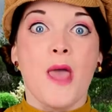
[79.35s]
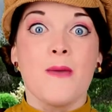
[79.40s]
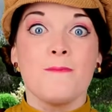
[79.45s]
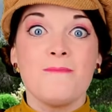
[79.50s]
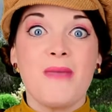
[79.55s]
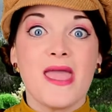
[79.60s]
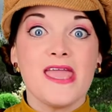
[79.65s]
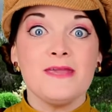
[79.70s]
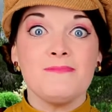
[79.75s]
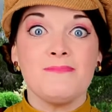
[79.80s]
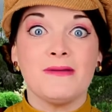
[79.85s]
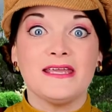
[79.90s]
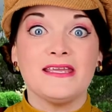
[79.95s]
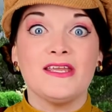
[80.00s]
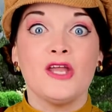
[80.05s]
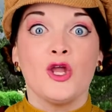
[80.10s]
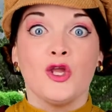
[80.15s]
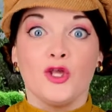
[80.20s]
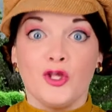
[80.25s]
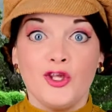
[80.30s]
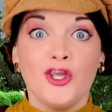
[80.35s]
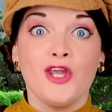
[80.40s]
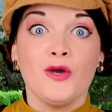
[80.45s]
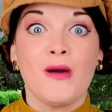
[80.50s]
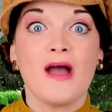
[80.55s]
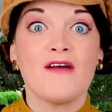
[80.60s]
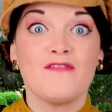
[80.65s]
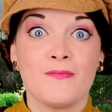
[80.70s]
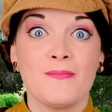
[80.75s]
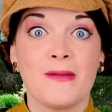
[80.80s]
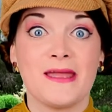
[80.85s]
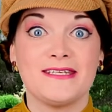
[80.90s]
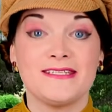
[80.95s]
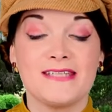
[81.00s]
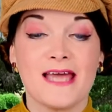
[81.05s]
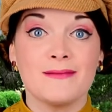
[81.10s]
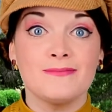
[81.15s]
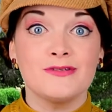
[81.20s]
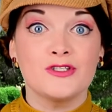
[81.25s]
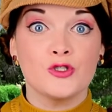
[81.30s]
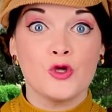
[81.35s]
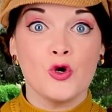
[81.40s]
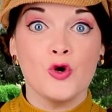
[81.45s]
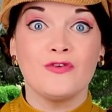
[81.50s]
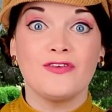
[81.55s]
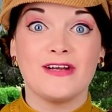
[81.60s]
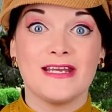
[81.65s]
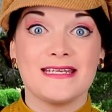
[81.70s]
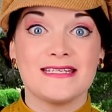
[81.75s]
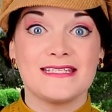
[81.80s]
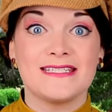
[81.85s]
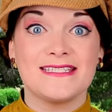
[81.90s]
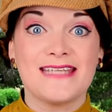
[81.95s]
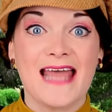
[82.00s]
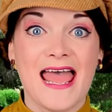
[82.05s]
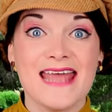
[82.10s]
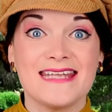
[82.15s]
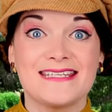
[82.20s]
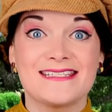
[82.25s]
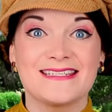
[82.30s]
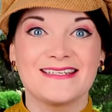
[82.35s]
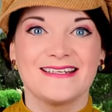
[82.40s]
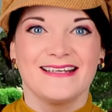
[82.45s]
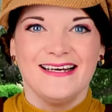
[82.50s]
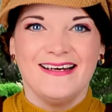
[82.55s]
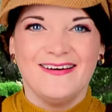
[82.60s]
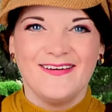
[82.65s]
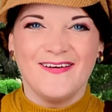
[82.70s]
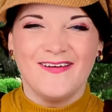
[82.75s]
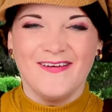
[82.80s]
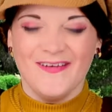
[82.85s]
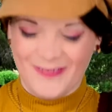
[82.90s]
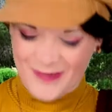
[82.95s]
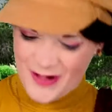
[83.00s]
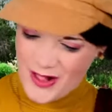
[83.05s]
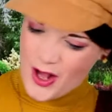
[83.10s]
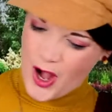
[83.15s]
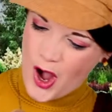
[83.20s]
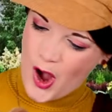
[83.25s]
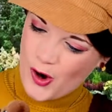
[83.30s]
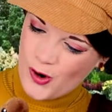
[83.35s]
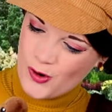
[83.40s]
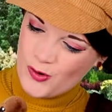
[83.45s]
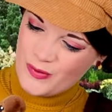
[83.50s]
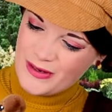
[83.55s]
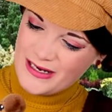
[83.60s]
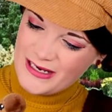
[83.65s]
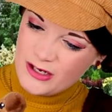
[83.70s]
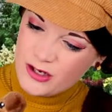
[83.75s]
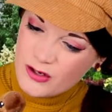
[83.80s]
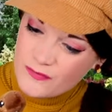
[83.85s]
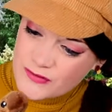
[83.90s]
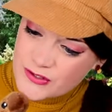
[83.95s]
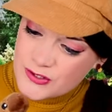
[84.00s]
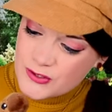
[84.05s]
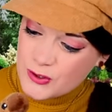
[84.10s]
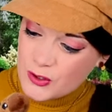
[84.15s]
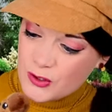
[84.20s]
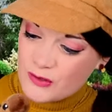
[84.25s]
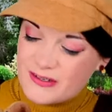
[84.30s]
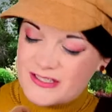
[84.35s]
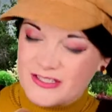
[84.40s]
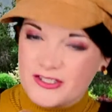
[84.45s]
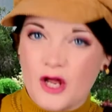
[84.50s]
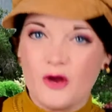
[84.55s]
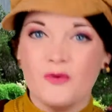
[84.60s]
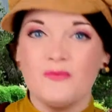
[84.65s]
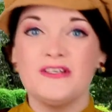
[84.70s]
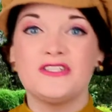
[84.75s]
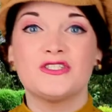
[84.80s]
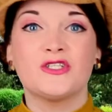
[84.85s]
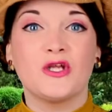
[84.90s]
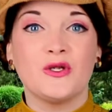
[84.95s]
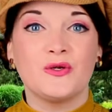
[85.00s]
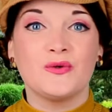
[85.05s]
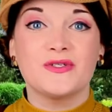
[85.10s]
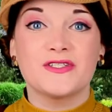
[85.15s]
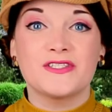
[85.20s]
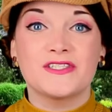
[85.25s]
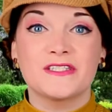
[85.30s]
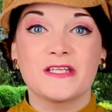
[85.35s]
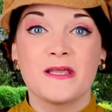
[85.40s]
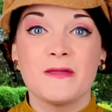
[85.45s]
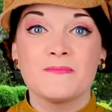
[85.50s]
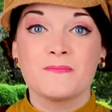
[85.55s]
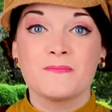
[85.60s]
Maybe you have a bedtime story instead. Oh, we love stories, don't we, Toots?